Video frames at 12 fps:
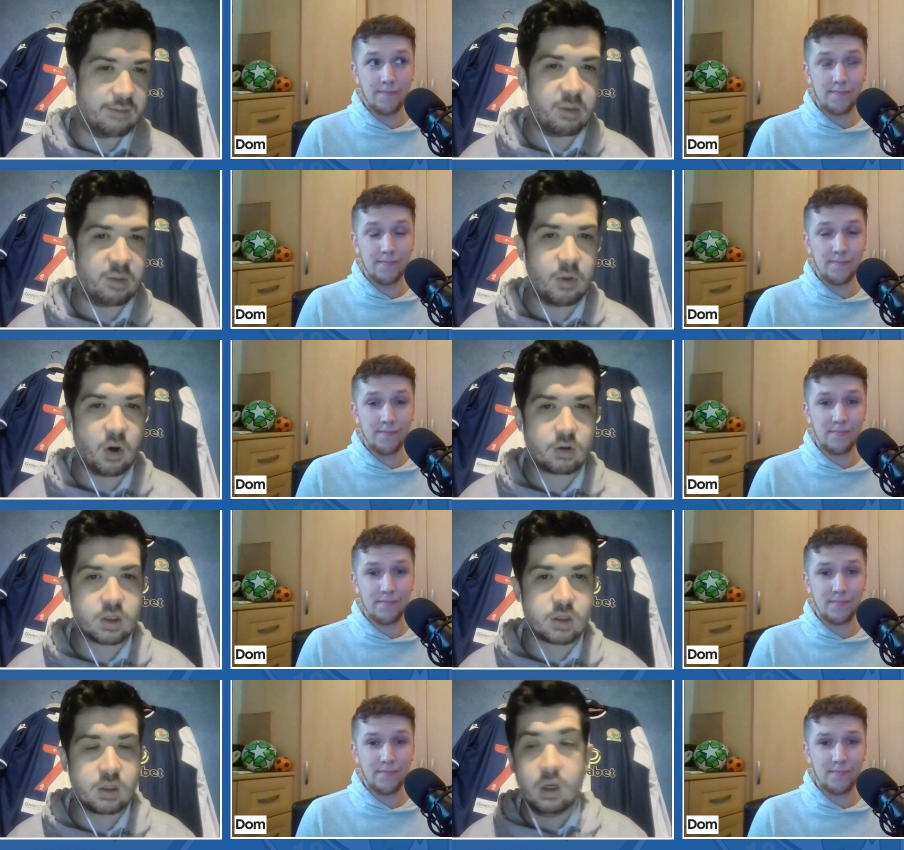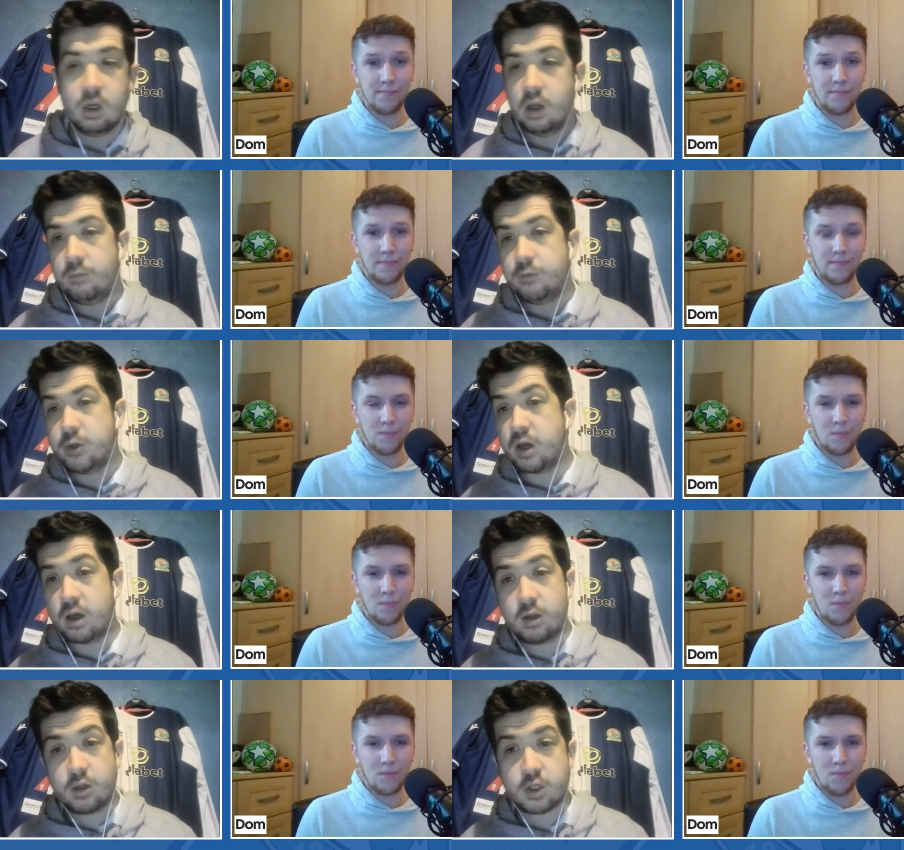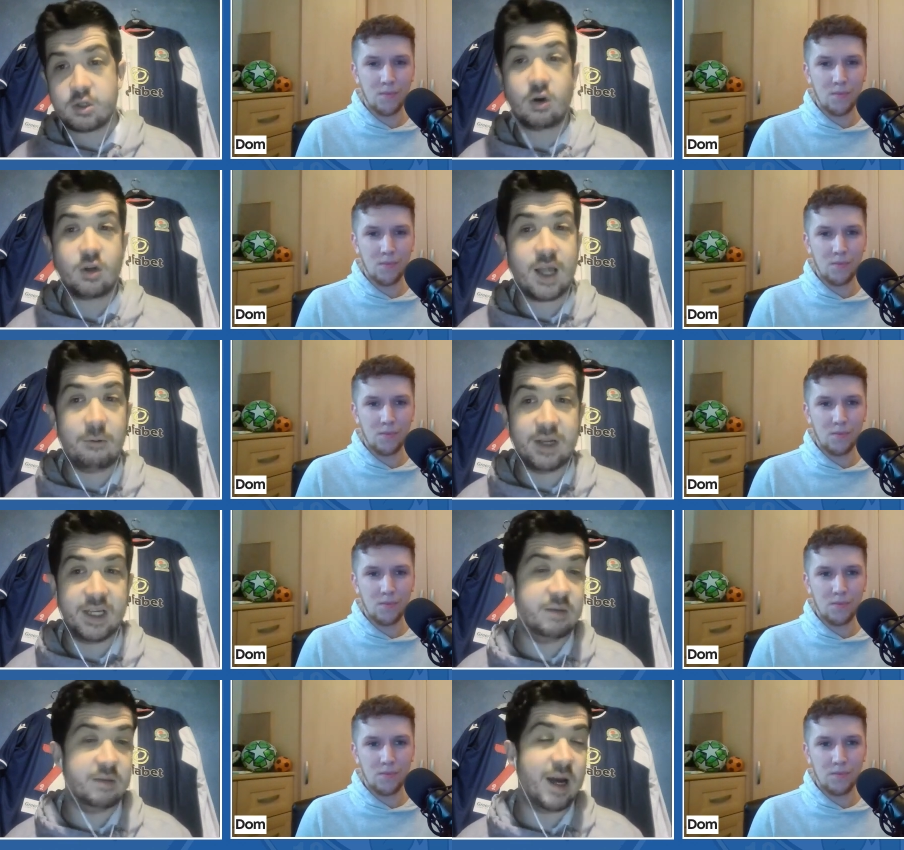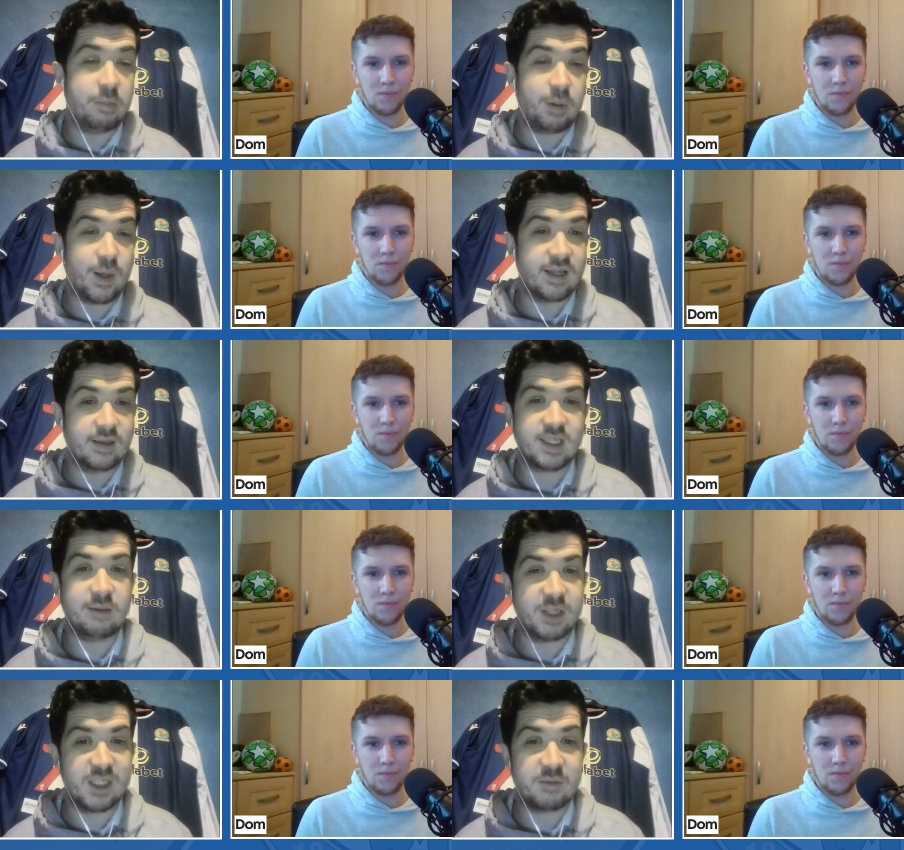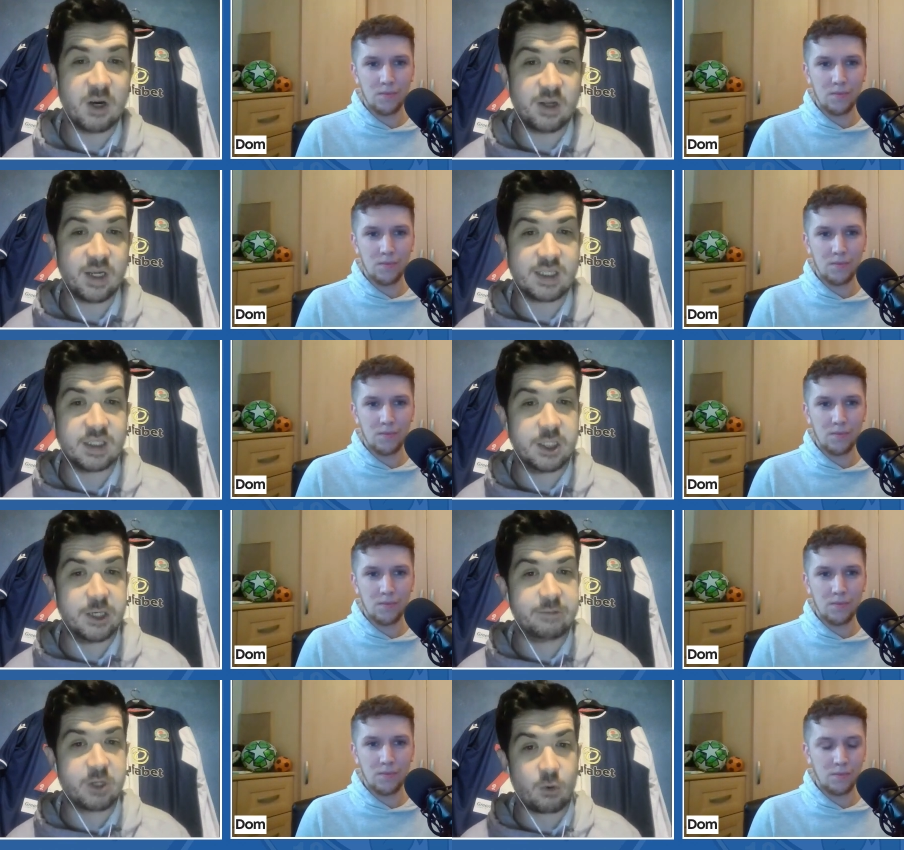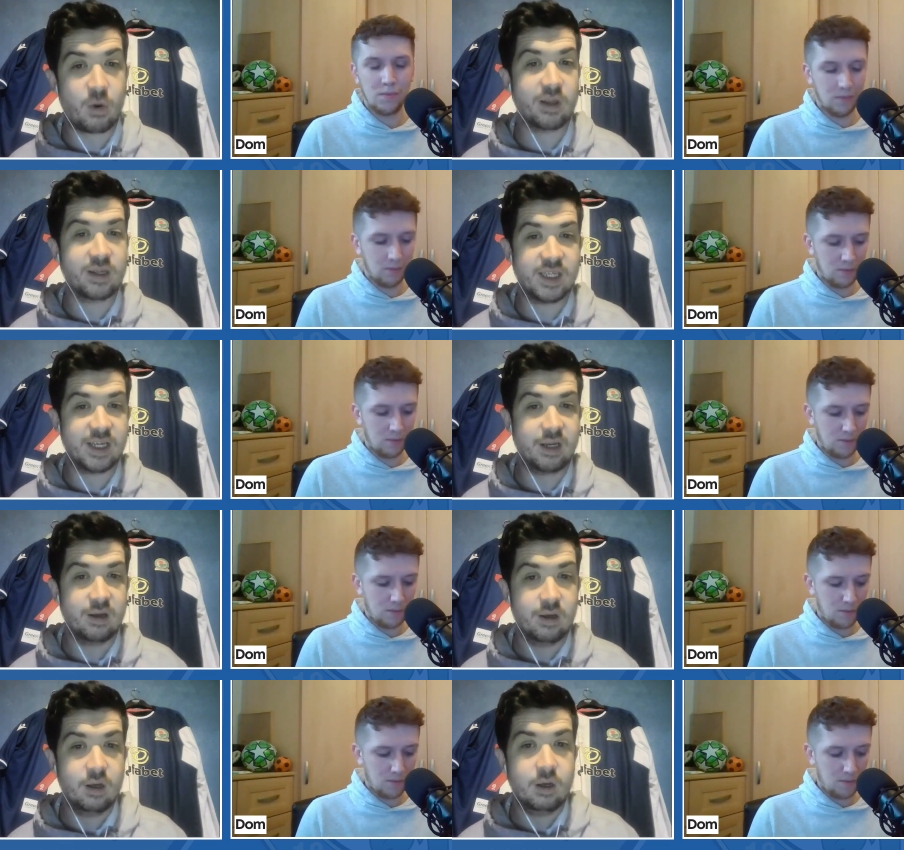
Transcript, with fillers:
Speaker 1: game the most there's no doubt he's a better player than Sammie Szmodics in terms of quality.